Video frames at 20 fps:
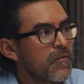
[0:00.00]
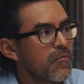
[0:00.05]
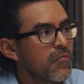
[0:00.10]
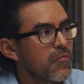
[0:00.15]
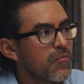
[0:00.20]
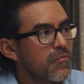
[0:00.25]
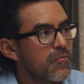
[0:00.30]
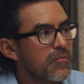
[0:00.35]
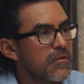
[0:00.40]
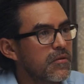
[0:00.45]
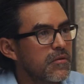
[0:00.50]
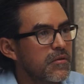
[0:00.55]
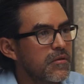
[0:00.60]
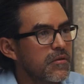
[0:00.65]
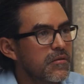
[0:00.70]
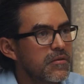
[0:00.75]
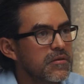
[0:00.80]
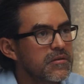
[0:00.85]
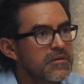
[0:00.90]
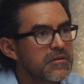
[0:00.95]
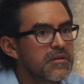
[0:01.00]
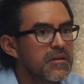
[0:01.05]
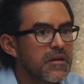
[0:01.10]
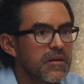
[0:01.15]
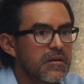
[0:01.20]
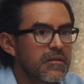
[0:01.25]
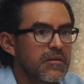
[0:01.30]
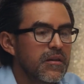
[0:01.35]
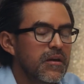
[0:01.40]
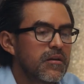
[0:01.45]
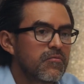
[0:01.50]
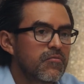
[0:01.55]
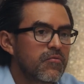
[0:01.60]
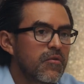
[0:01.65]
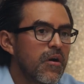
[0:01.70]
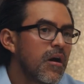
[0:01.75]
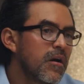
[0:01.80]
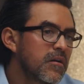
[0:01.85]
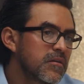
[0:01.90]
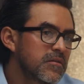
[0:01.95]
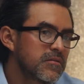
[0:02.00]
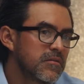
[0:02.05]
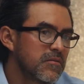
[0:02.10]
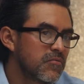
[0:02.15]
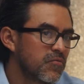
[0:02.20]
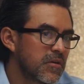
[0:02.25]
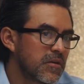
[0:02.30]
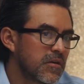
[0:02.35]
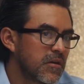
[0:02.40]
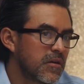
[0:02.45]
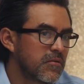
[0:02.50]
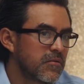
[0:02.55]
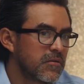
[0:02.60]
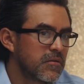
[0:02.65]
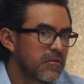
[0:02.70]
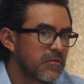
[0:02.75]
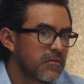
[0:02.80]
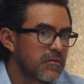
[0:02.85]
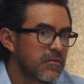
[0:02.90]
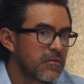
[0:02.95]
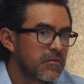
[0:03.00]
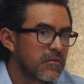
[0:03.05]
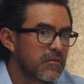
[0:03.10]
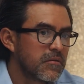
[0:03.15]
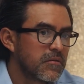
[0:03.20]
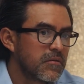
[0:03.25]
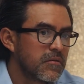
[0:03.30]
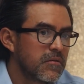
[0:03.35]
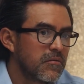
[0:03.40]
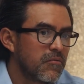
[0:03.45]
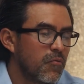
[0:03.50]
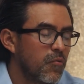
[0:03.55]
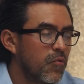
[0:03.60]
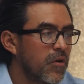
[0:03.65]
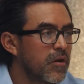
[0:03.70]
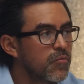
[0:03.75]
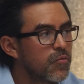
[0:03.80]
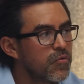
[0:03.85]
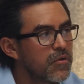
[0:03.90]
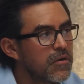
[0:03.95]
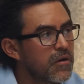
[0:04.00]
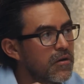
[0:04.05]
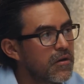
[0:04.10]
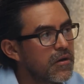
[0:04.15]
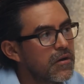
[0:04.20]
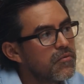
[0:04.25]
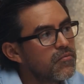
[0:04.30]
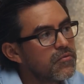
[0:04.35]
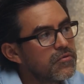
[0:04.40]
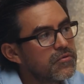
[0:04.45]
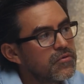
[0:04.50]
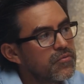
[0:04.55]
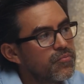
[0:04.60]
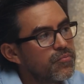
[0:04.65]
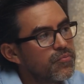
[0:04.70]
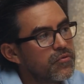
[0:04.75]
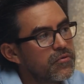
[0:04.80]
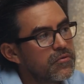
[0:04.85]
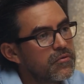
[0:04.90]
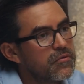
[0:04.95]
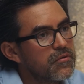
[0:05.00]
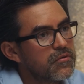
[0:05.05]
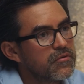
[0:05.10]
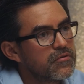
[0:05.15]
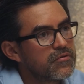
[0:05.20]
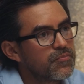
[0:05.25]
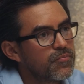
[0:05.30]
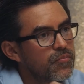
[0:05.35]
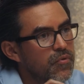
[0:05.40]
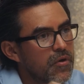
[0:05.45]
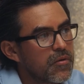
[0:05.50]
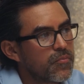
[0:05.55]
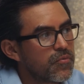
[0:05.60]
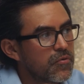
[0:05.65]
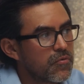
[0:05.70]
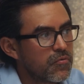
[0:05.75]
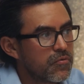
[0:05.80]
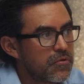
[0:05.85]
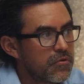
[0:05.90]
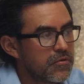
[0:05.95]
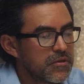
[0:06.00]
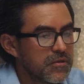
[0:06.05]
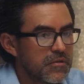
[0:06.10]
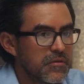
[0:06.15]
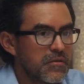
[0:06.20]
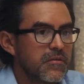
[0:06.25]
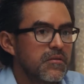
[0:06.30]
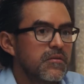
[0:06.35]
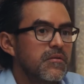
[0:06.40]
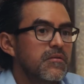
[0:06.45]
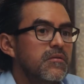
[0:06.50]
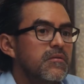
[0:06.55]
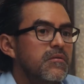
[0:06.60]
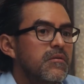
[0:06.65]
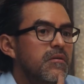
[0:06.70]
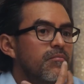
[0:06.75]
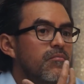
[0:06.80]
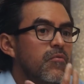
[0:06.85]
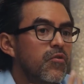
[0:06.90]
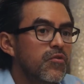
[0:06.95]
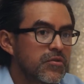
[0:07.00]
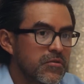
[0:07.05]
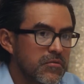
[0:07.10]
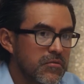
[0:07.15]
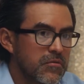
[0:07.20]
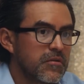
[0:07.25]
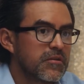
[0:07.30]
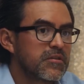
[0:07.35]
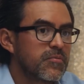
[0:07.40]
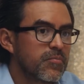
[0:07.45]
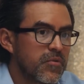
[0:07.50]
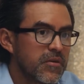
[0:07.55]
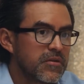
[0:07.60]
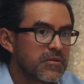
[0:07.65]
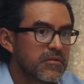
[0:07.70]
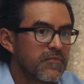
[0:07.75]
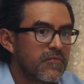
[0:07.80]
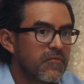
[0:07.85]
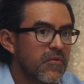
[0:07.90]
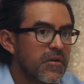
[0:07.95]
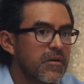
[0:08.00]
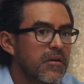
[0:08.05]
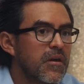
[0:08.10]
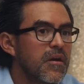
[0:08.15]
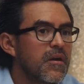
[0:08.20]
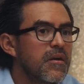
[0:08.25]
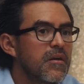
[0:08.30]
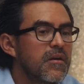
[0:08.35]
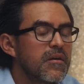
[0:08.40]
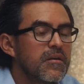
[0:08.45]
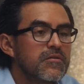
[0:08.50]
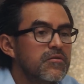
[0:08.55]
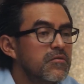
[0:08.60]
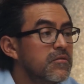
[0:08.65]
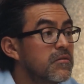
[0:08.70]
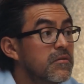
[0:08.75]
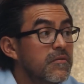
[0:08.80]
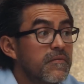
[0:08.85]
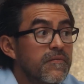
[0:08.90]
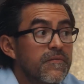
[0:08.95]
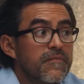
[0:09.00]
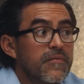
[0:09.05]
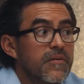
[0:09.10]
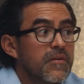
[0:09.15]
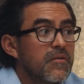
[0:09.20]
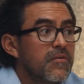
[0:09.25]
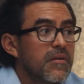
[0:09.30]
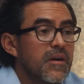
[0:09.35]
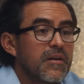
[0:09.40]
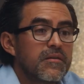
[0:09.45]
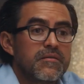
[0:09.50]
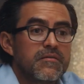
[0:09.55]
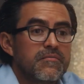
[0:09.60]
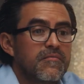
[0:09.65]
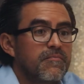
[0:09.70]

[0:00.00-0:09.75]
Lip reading: This is like rocks that we carry. When we are able to put those proper words in an emotional, expressive way, you're gonna feel that